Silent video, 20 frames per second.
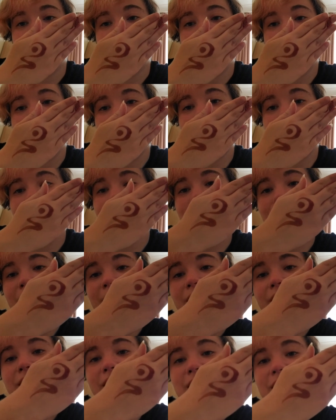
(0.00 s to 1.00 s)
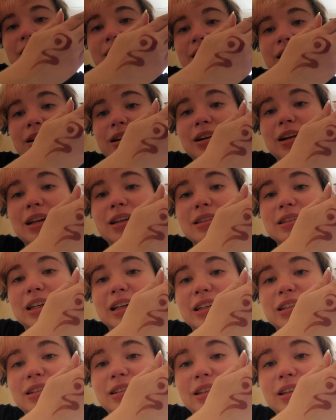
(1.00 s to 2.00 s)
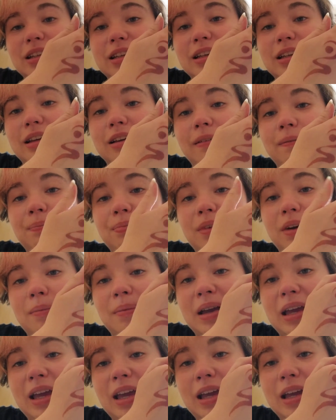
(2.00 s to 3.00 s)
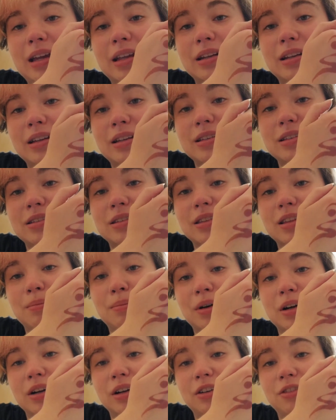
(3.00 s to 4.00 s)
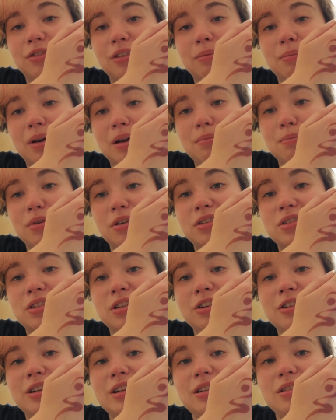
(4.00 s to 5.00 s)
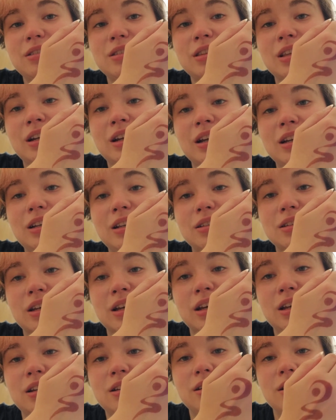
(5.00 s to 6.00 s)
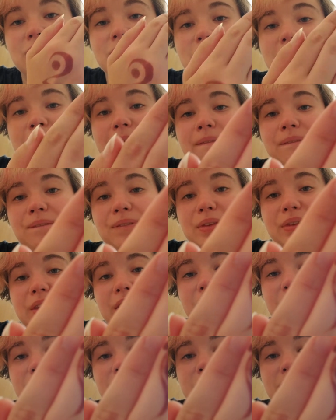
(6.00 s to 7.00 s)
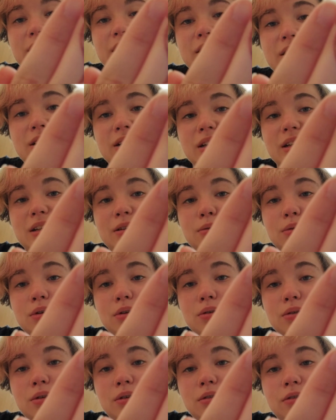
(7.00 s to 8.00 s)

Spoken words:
The mark here is actually, on my hand, is the mark from my book series that I designed. And then she, whoa,